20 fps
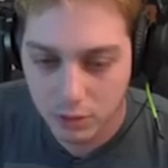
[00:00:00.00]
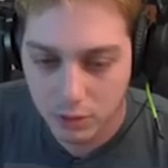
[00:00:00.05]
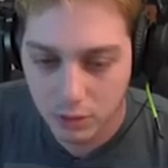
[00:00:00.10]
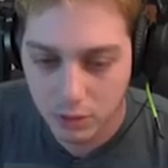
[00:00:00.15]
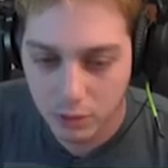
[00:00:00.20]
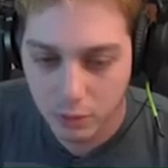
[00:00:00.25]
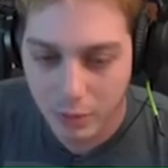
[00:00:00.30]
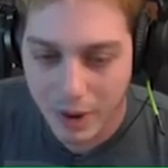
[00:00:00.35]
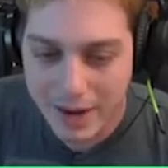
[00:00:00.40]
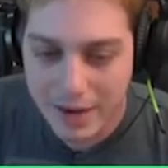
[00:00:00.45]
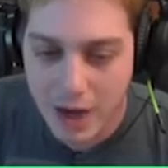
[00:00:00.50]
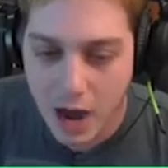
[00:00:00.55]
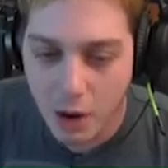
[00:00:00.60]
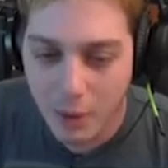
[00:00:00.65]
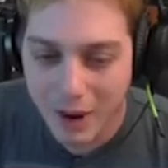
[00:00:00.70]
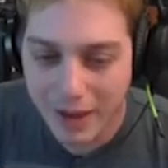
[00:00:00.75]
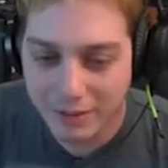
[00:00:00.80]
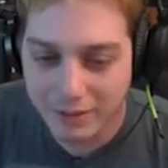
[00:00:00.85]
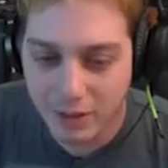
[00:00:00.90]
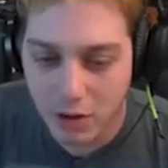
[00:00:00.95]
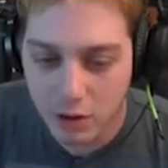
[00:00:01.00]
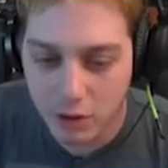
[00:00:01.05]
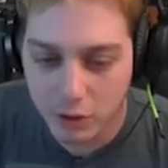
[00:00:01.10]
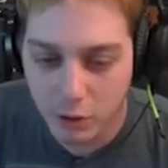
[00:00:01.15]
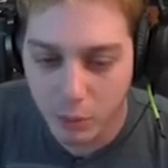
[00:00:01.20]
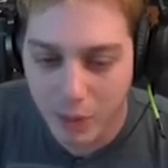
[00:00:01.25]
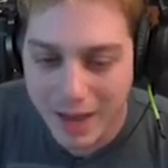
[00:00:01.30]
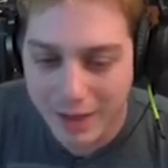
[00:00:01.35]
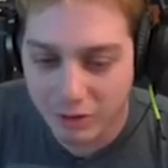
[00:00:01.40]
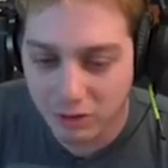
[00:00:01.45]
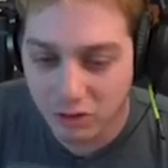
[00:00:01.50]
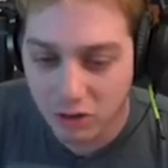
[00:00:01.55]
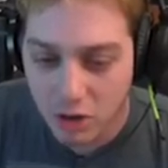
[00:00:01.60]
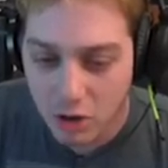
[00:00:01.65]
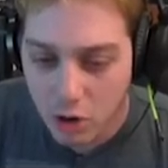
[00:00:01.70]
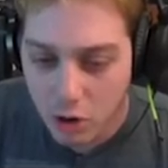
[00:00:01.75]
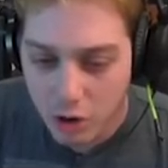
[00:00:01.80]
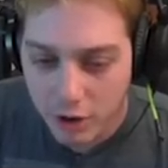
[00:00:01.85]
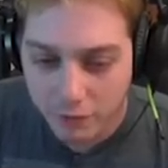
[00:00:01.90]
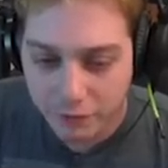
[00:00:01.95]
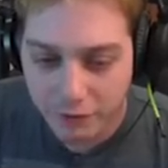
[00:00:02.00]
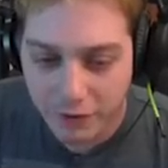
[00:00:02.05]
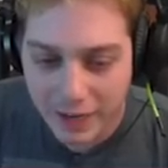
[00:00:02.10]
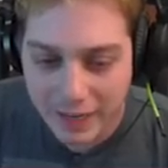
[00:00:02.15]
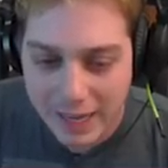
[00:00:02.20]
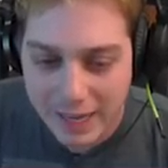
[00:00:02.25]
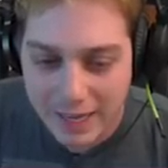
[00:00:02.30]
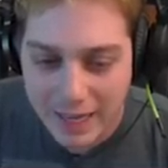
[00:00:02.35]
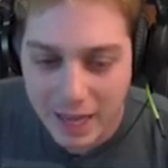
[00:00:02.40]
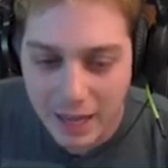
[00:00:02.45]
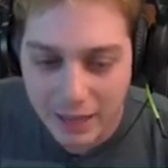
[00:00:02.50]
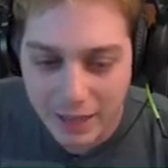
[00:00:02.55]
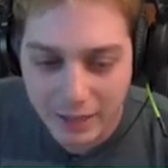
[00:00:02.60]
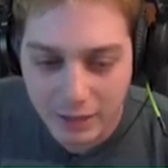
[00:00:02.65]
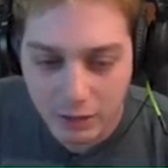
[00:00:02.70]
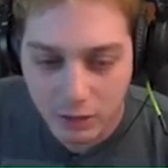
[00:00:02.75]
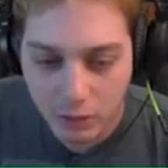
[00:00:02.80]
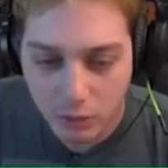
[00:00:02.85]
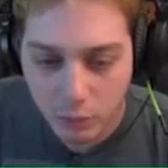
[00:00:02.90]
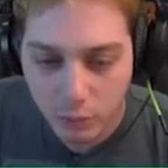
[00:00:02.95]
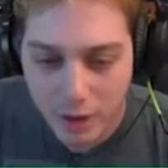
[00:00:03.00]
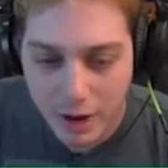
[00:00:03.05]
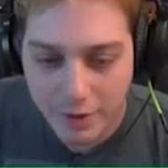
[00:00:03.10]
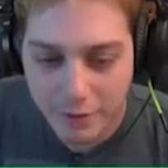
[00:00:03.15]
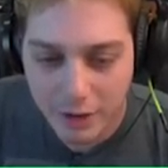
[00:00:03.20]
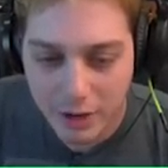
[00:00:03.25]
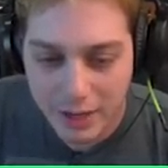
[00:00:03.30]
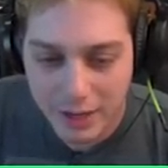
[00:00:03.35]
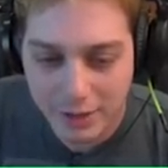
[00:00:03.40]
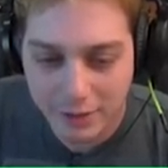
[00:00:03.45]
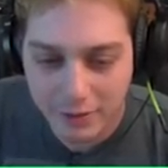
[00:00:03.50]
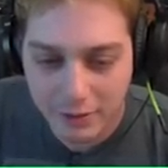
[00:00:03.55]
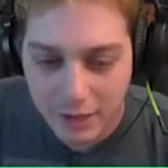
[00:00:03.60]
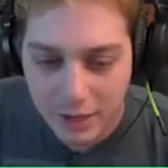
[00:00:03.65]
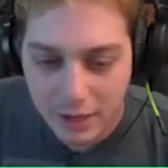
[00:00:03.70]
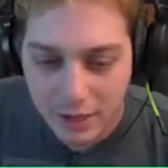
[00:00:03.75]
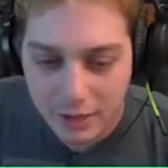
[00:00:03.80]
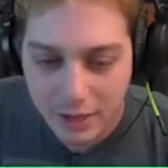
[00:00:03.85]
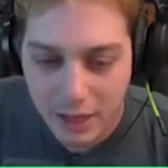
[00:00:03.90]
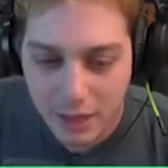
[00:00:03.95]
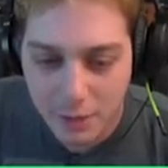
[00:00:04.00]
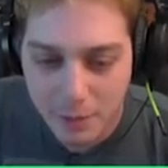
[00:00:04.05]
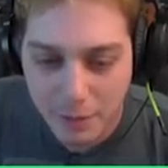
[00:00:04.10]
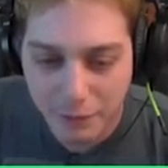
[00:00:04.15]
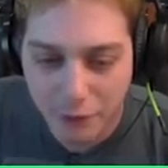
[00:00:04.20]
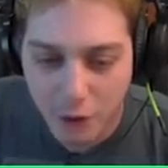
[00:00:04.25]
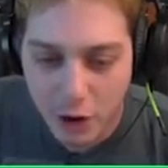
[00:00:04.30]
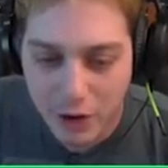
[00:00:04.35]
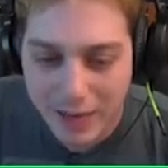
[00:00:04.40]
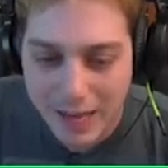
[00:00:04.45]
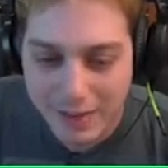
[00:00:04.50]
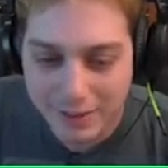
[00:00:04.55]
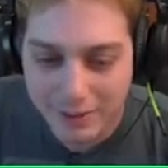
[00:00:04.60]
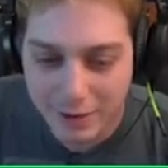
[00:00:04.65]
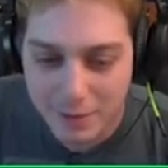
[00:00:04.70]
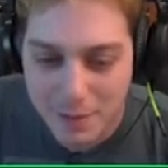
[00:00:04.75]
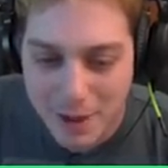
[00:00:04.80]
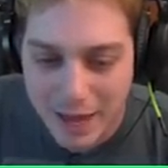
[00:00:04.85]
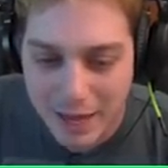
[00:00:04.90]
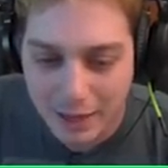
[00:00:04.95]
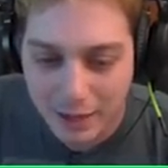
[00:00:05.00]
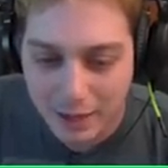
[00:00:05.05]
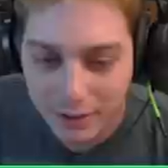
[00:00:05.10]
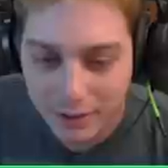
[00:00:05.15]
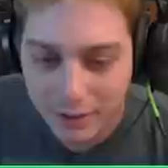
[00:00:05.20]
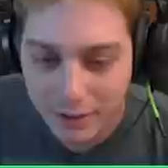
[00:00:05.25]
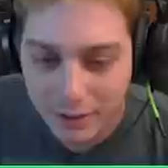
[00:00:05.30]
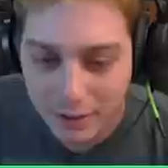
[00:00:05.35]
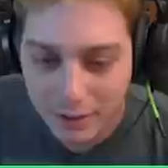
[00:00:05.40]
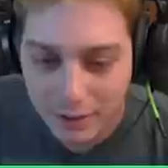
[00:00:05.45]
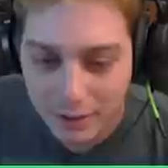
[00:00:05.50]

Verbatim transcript: Boy. Wait, no, I startled a witch. Yep. Kill it. Wherever it is. Kill it before it gets to me. Oh, there it is.